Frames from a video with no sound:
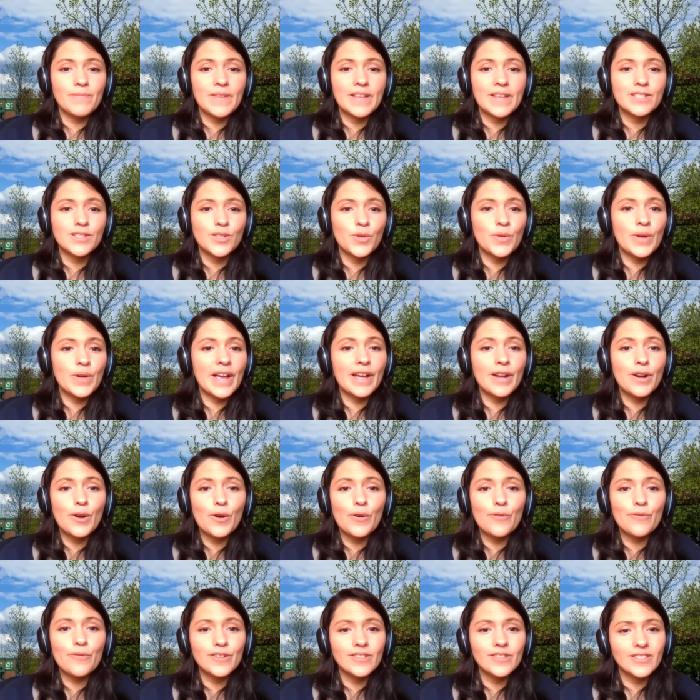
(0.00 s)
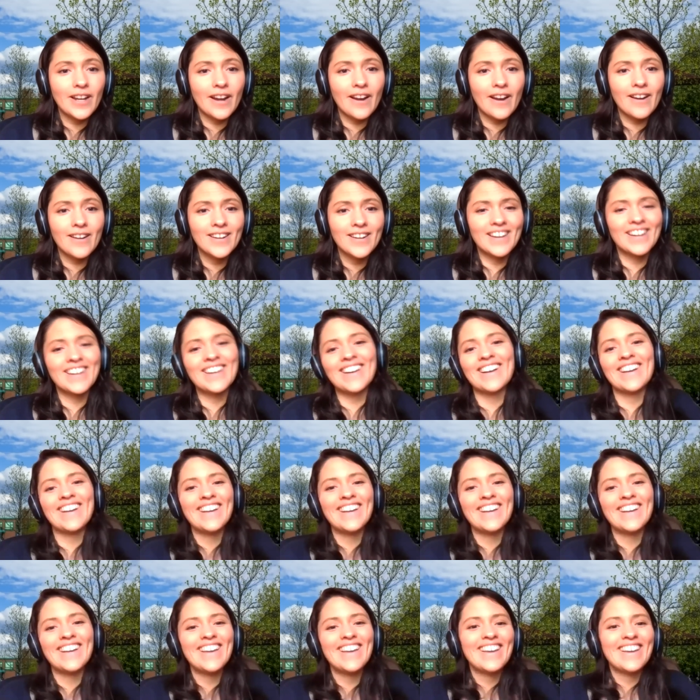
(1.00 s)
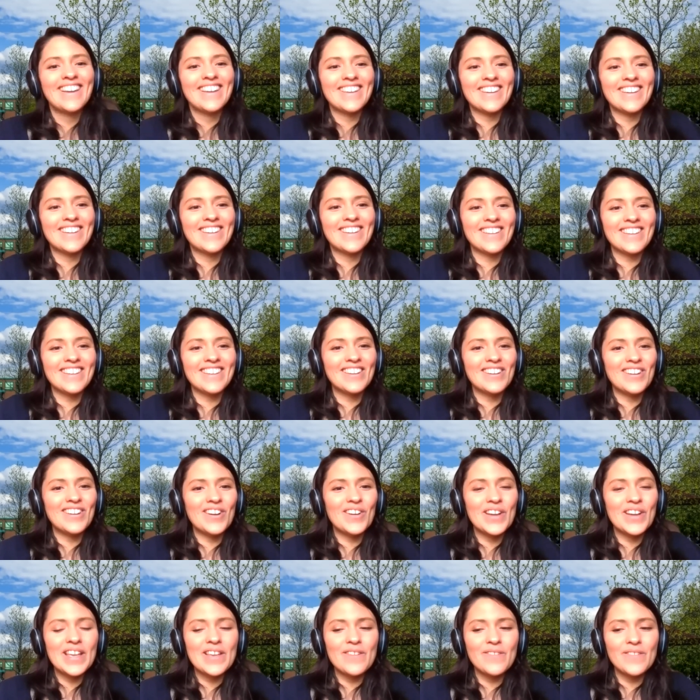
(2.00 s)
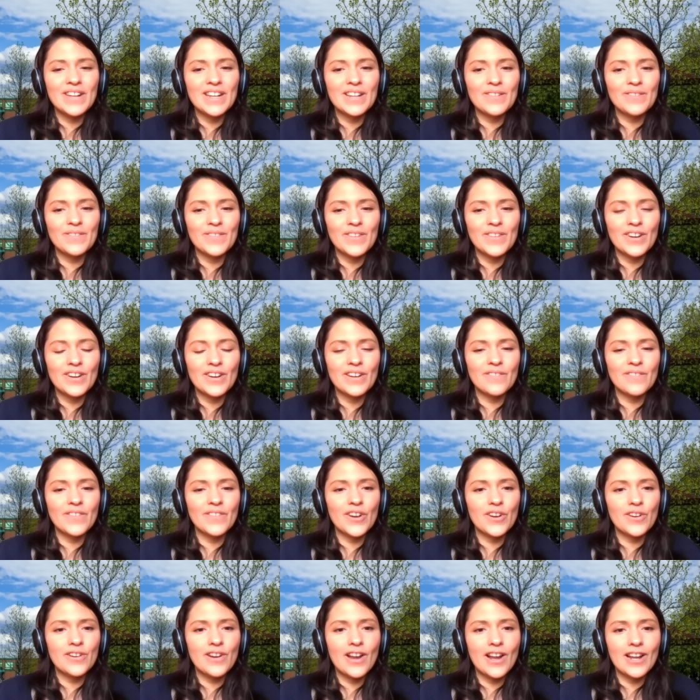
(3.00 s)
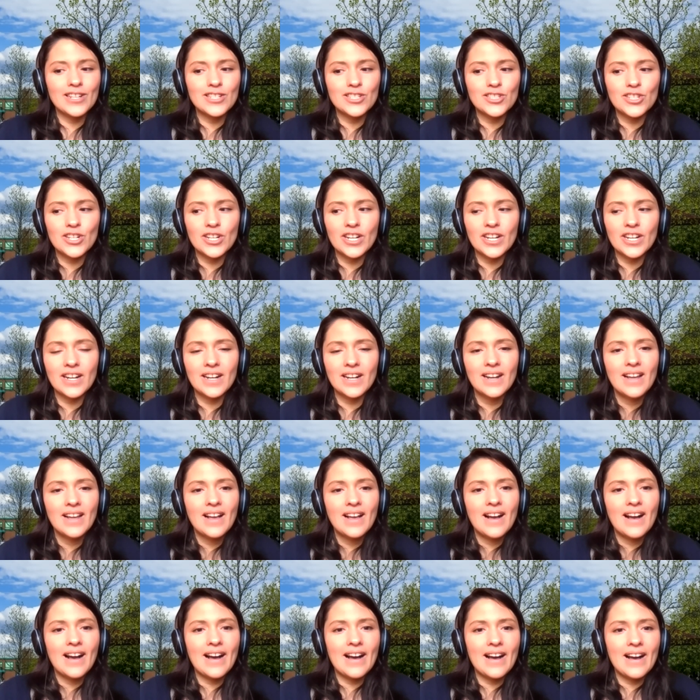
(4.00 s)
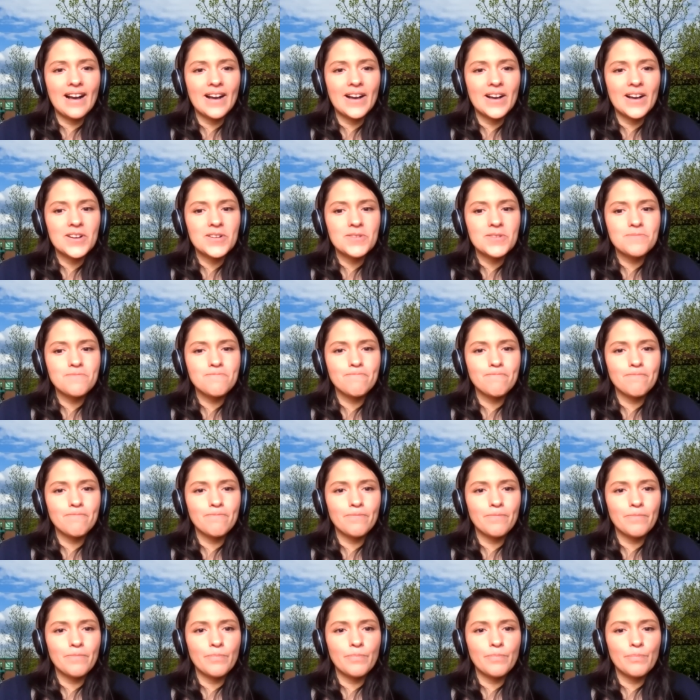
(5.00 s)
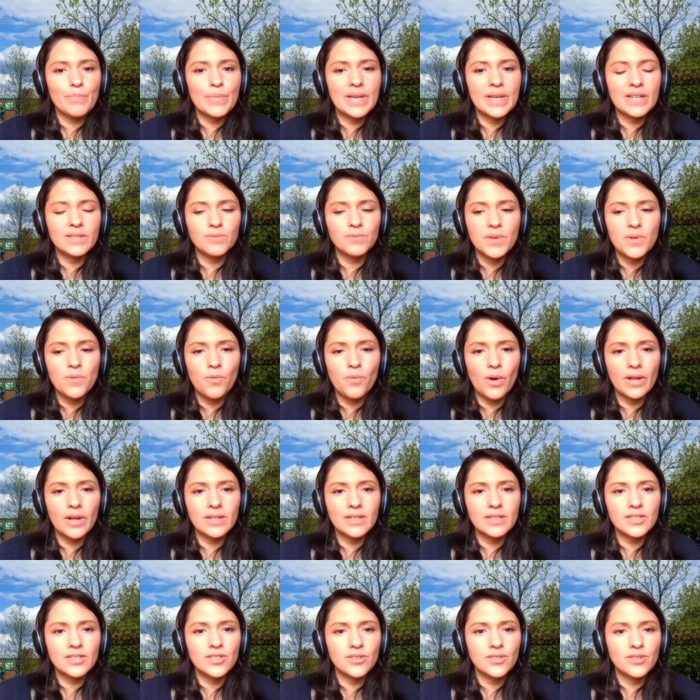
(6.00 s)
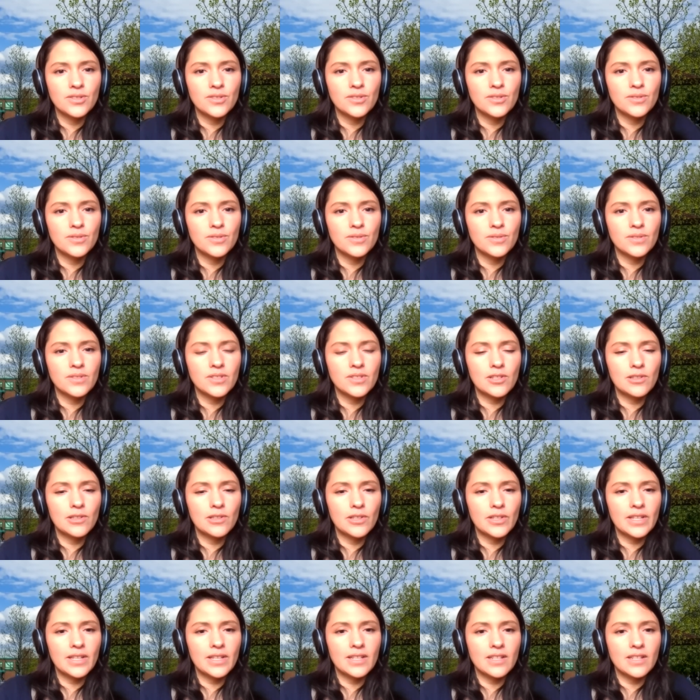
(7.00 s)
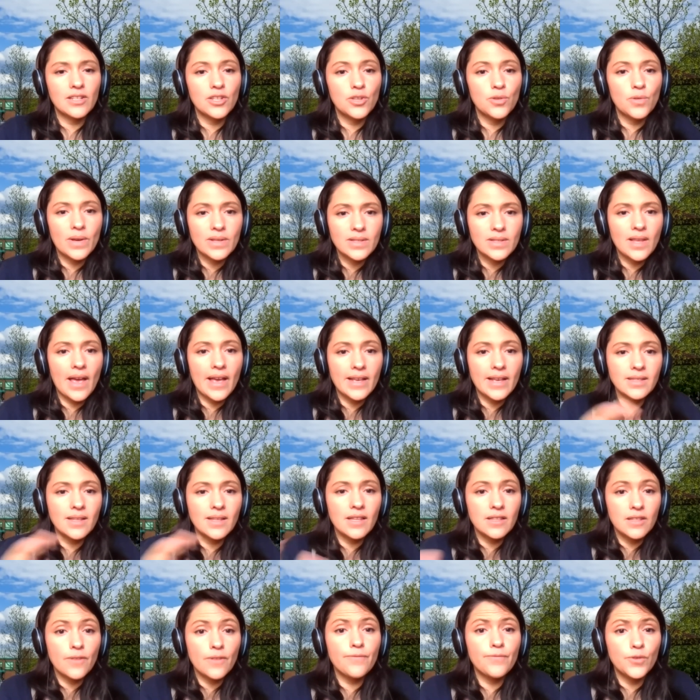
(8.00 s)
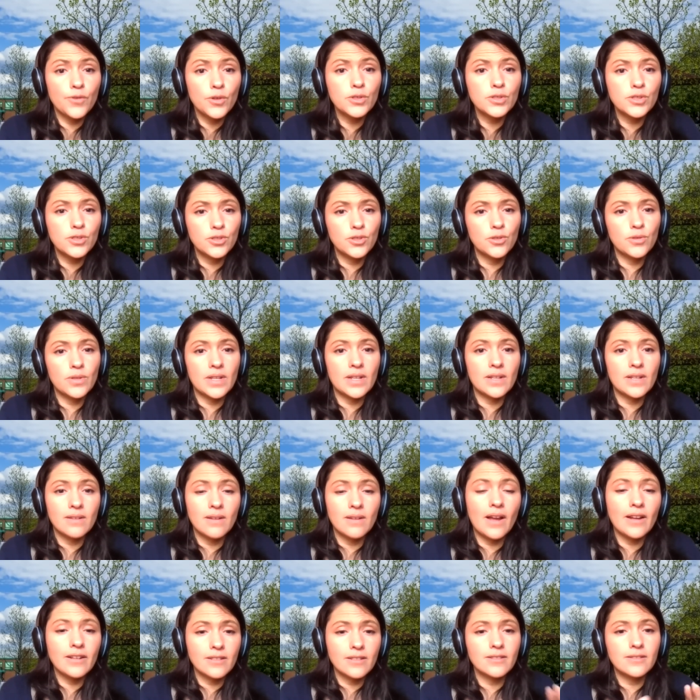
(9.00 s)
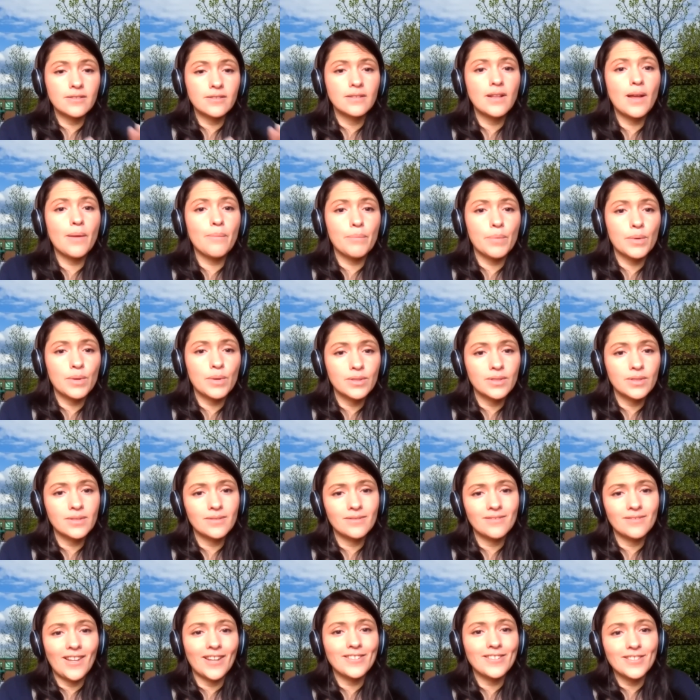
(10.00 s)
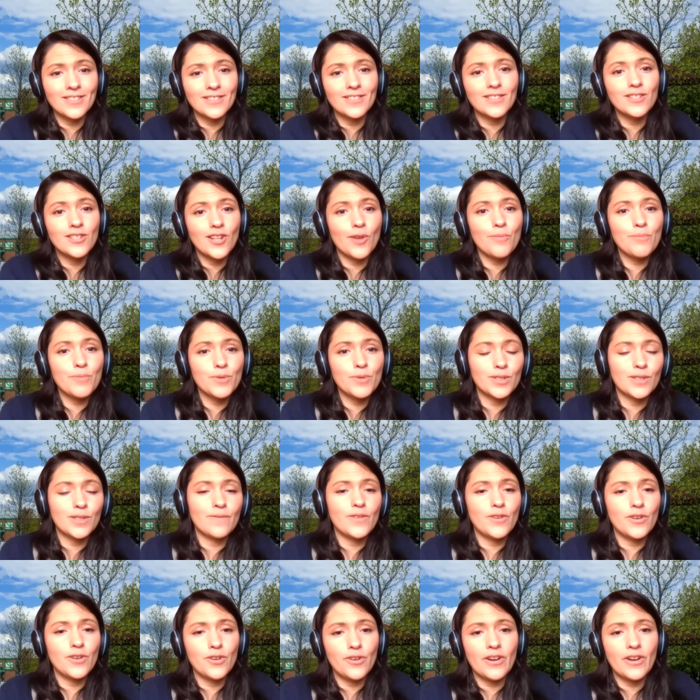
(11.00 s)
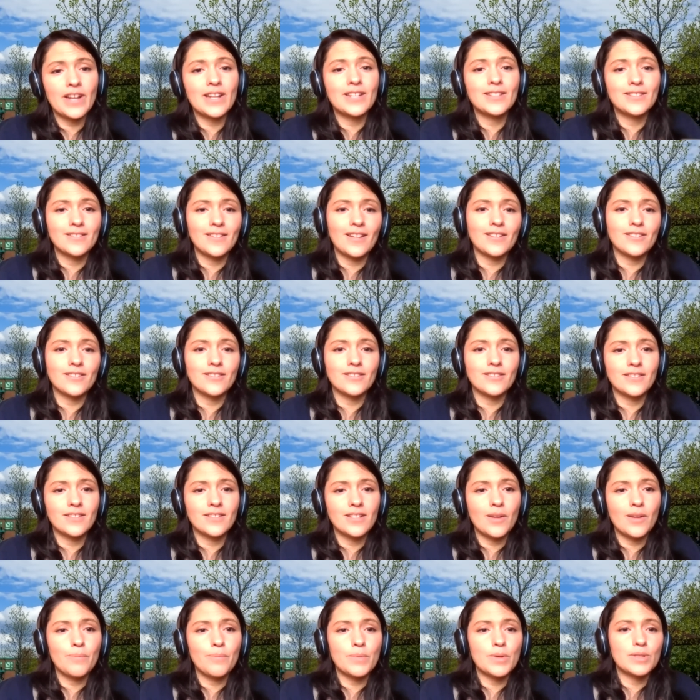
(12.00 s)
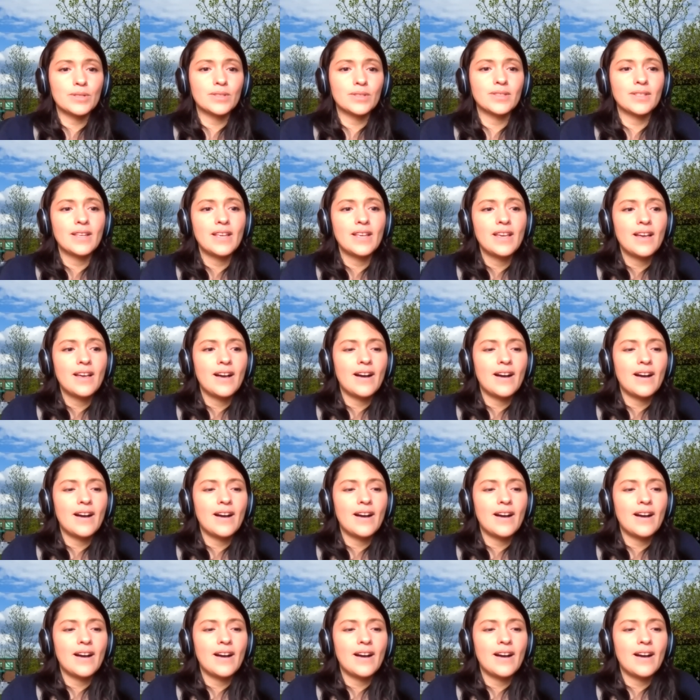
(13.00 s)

it's okay to overshare, you, you know, even if you're, you're not sure, um, because we want to, to look at you as, as the full student, not just numbers, not just the numbers of your grades, not just the numbers